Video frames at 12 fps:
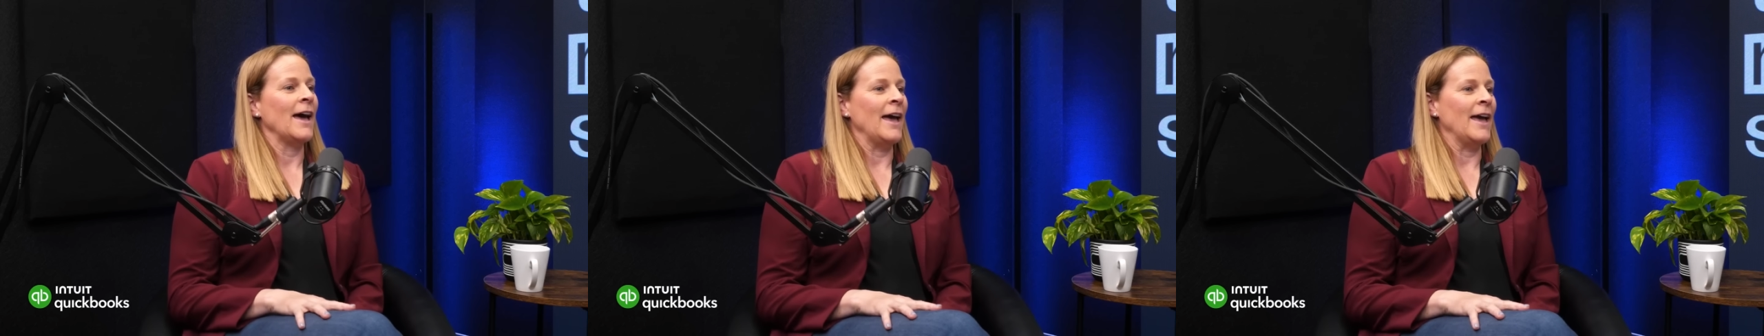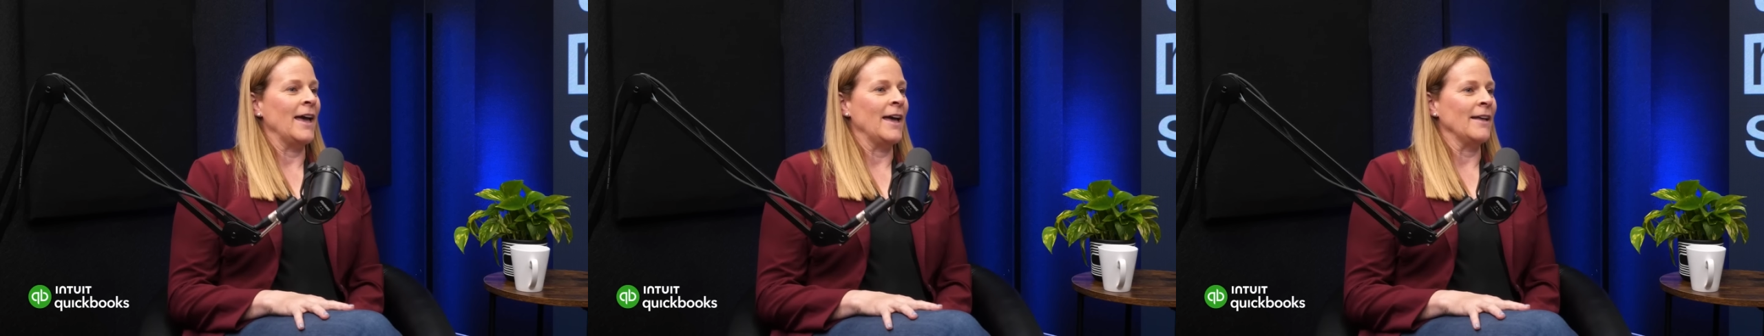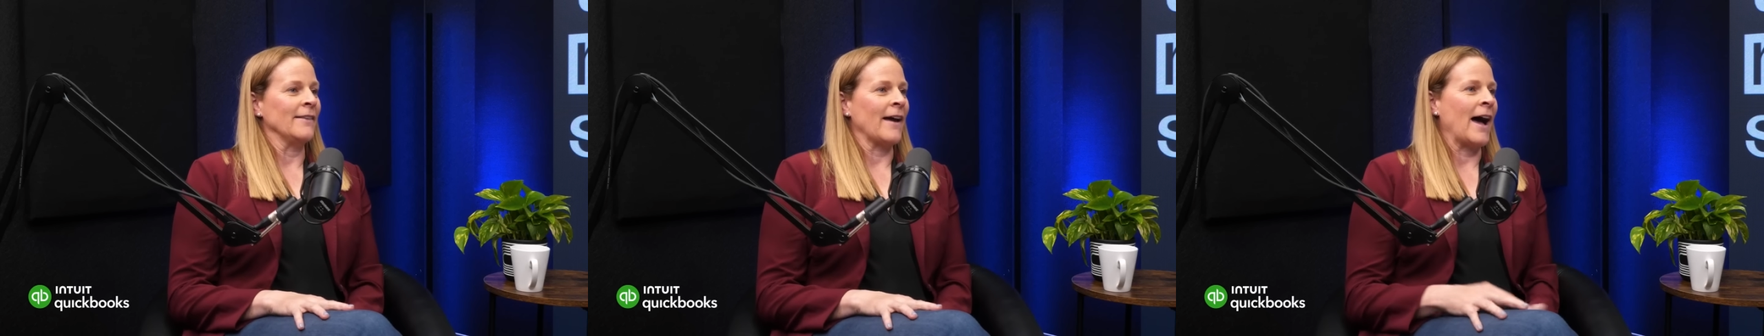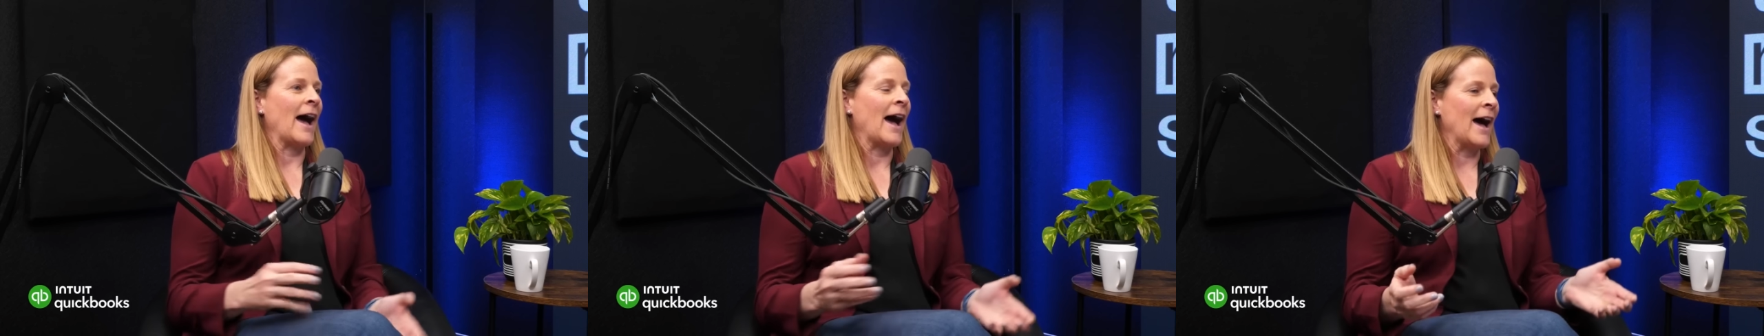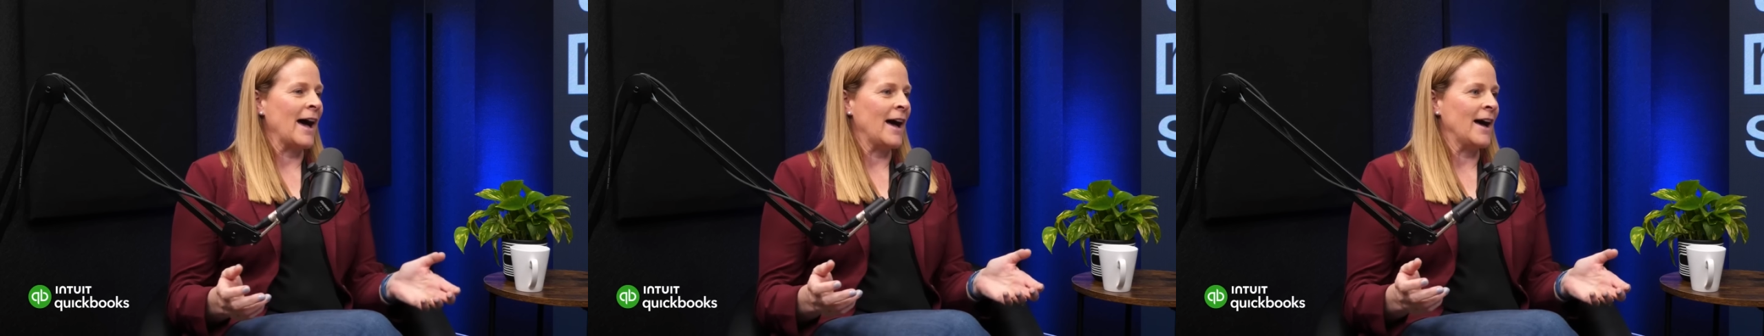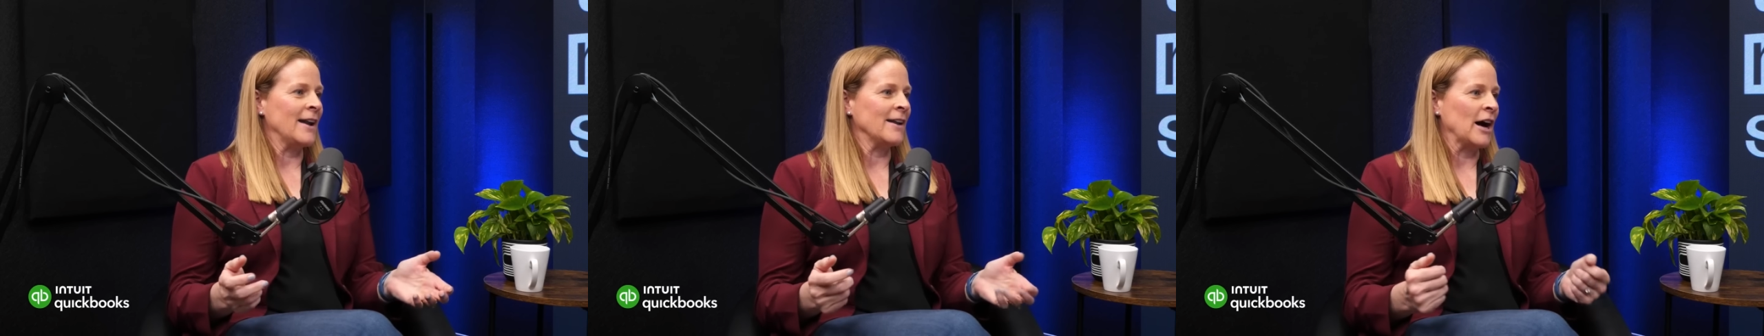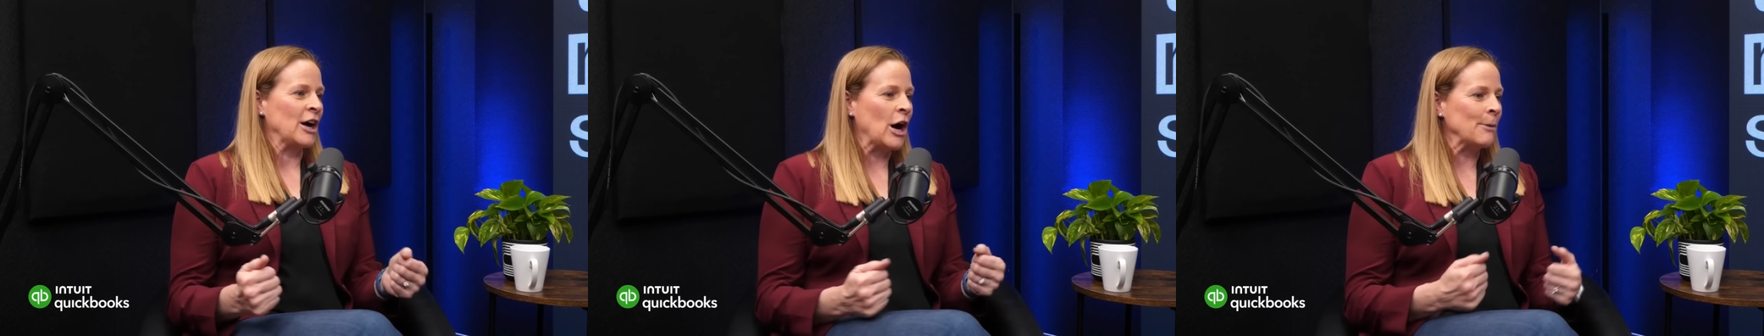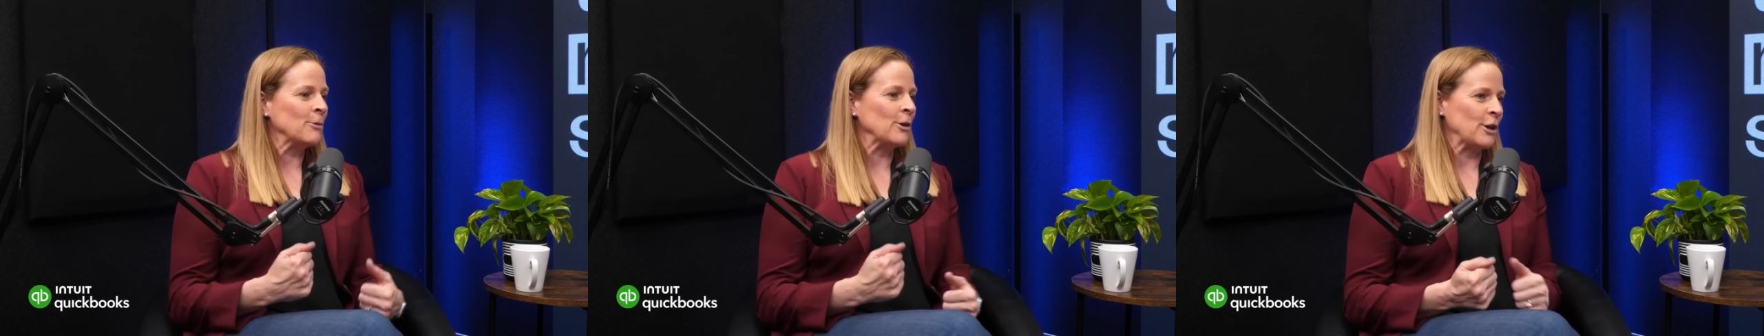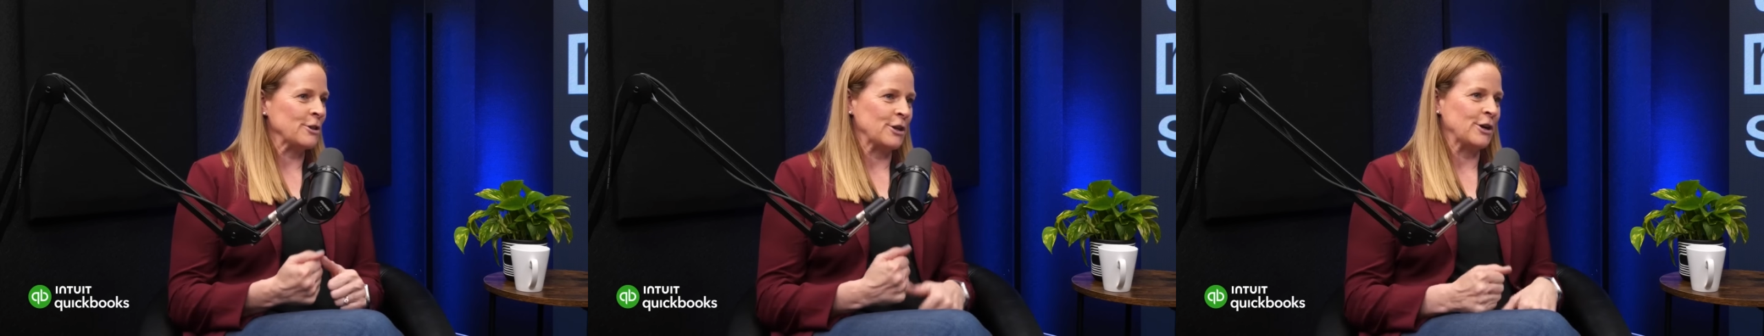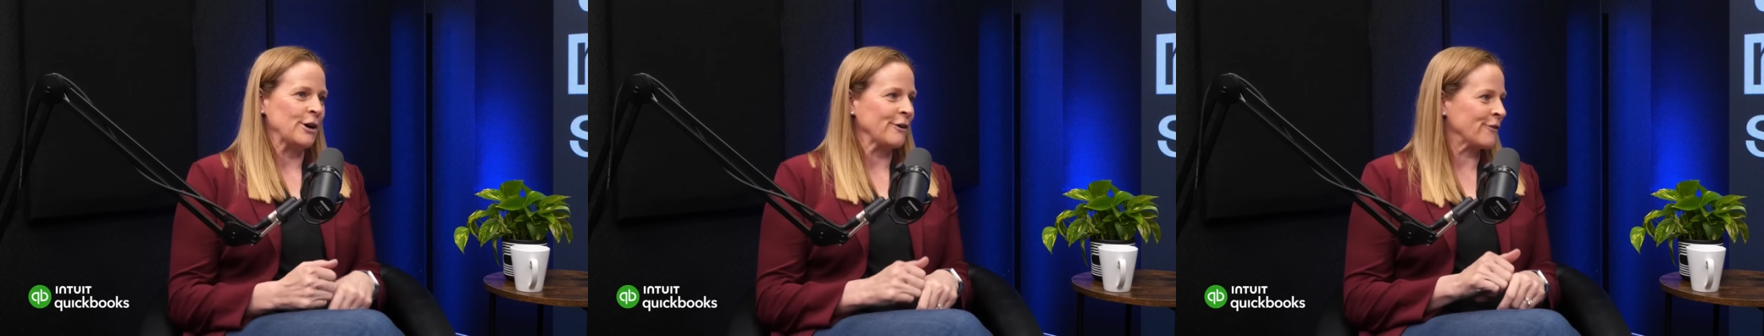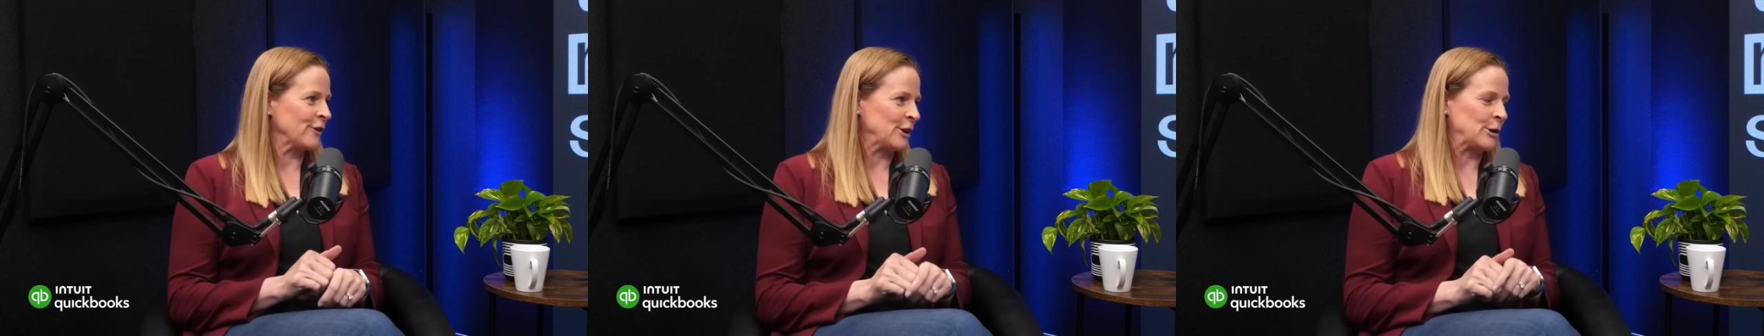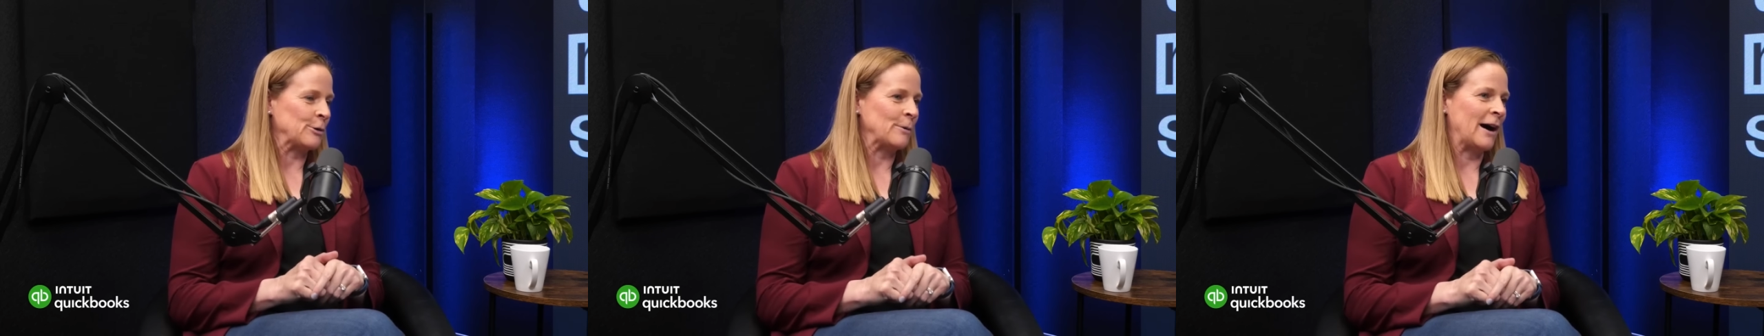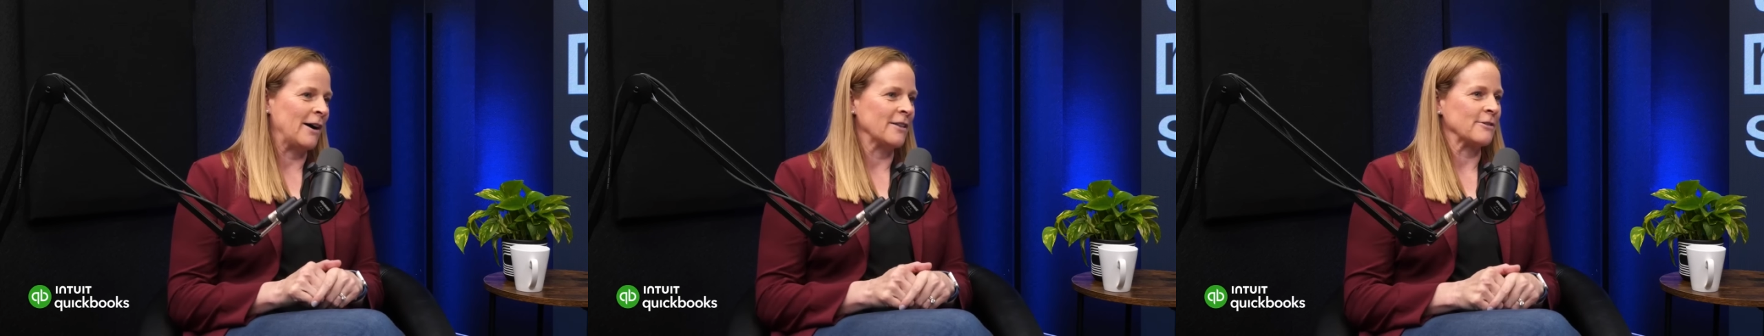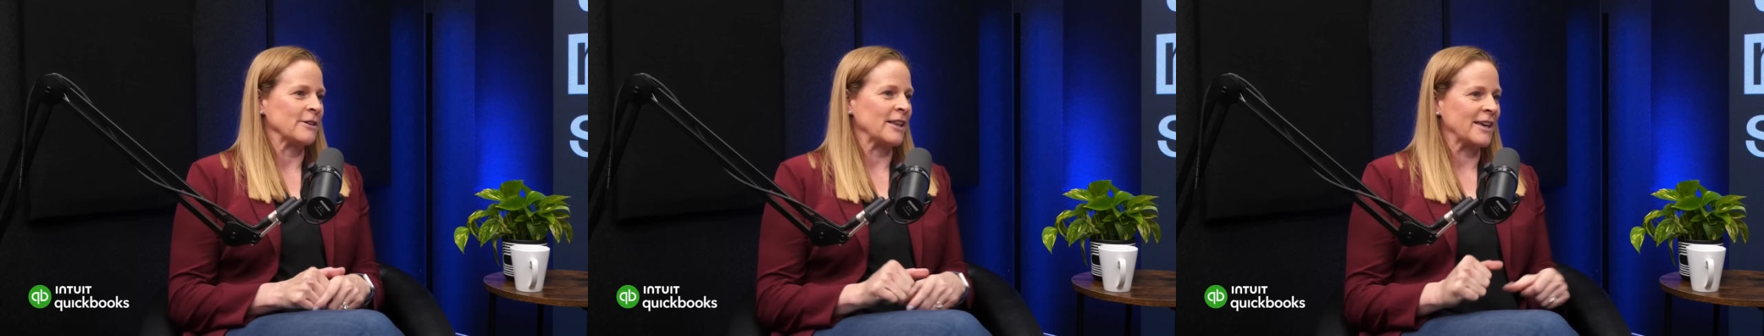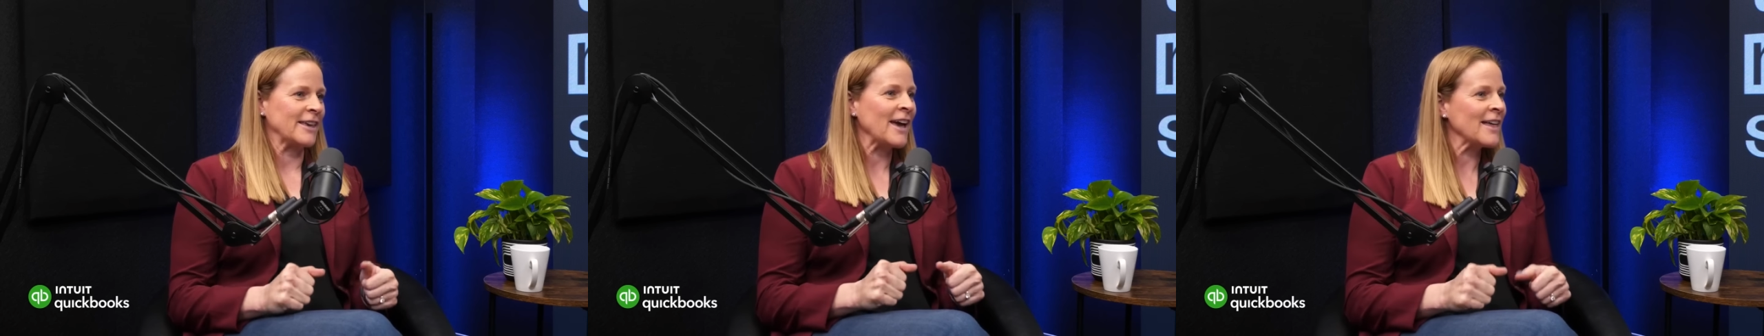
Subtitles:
And I had a couple on the hook for a little while that were like,